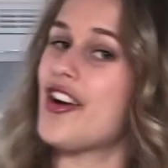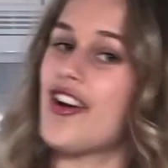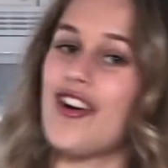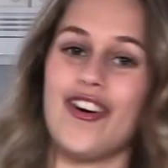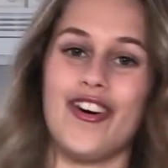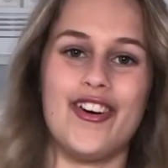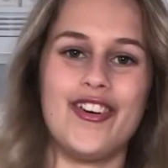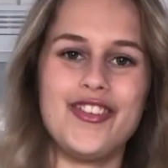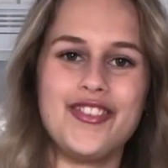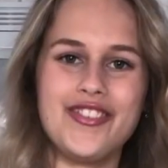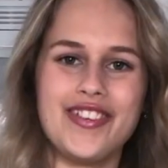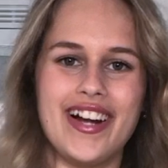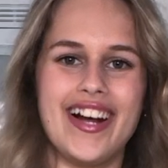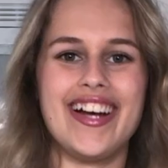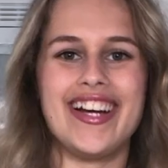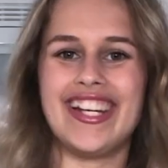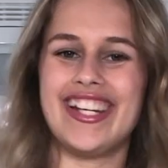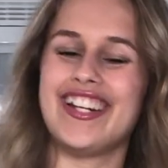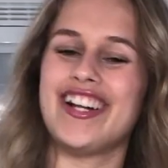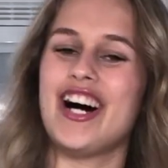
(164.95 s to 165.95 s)
All
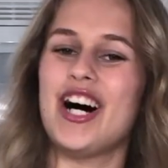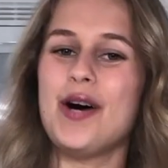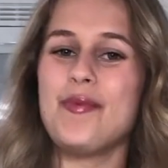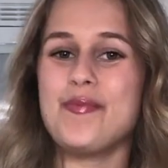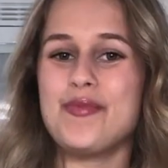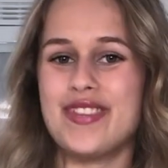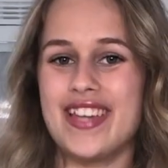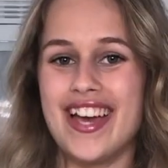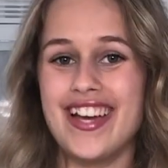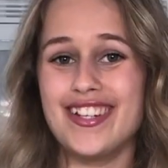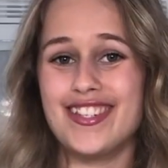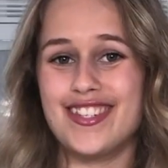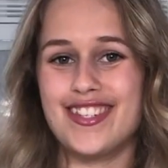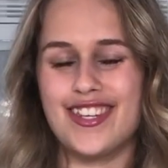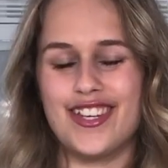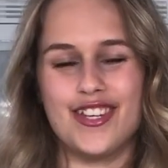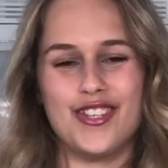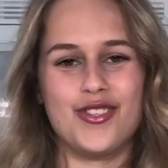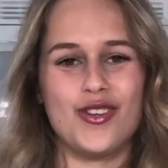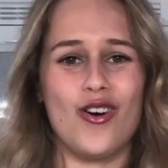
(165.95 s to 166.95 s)
right, up next
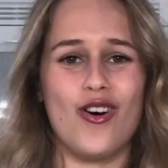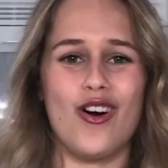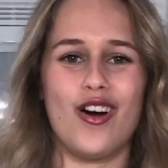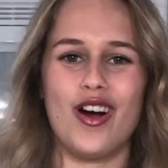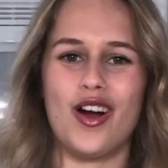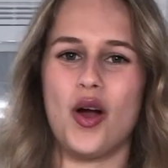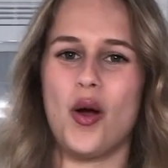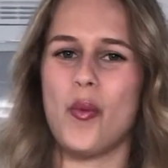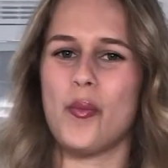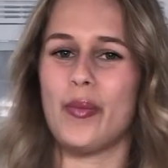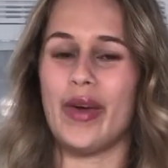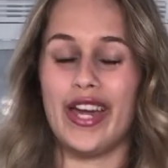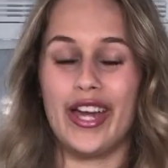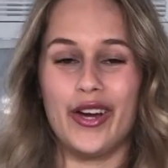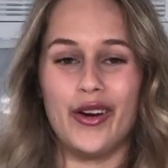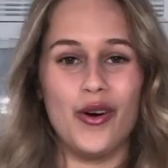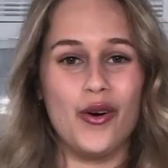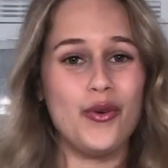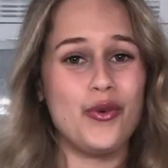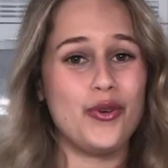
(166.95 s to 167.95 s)
is our
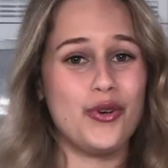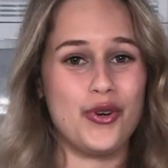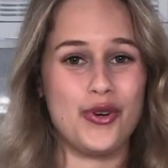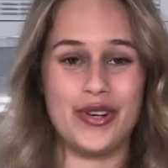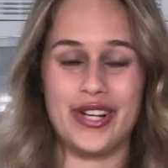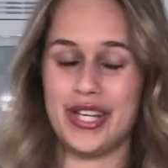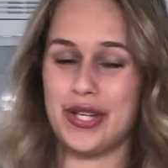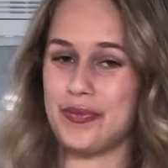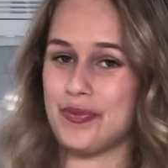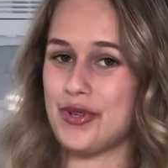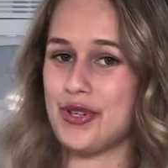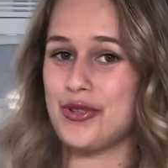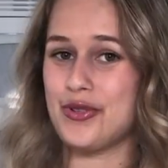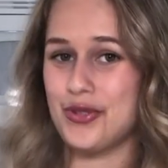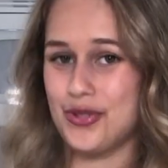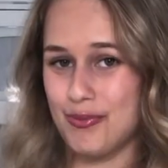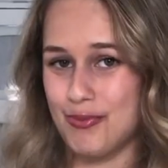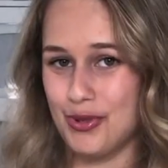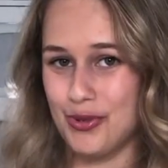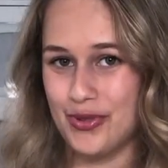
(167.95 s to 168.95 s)
mango cream
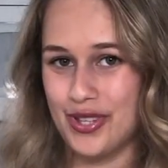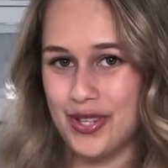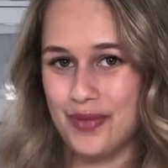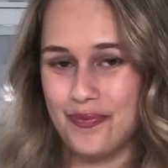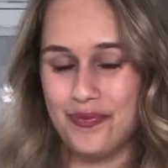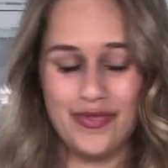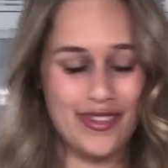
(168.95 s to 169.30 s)
smoothie.